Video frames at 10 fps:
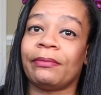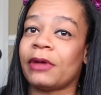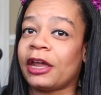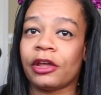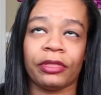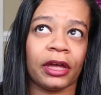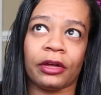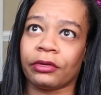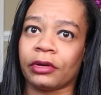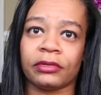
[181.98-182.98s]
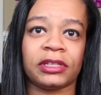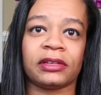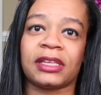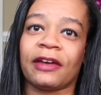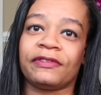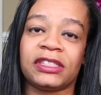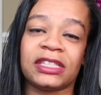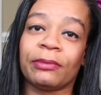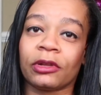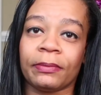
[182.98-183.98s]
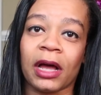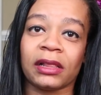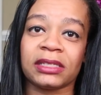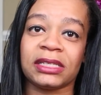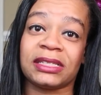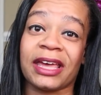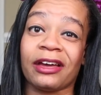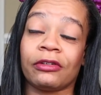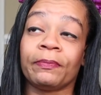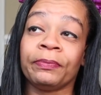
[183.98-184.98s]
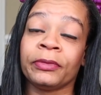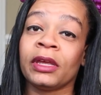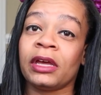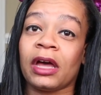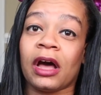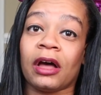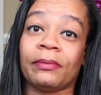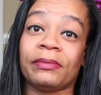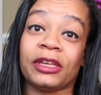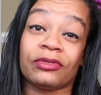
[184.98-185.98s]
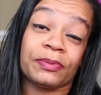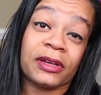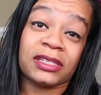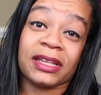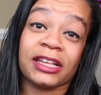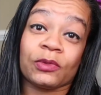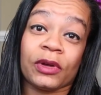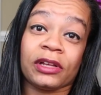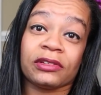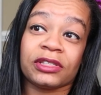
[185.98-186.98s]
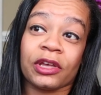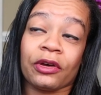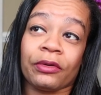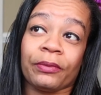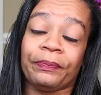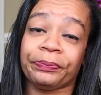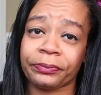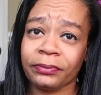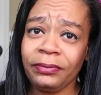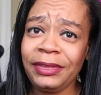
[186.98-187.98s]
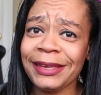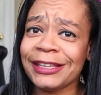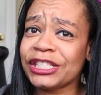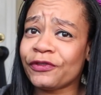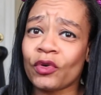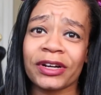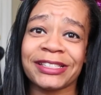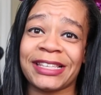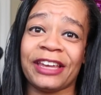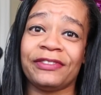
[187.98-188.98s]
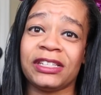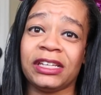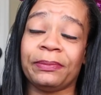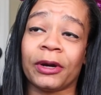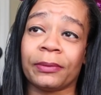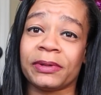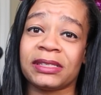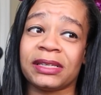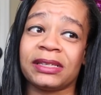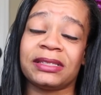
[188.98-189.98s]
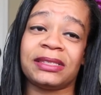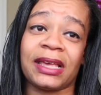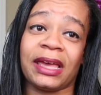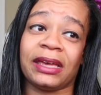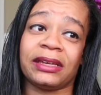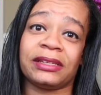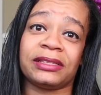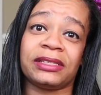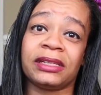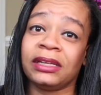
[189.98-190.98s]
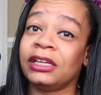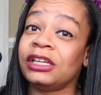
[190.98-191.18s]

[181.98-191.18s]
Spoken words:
I know that other hotels have similar policies now in response to that as well. So it's for safety purposes and,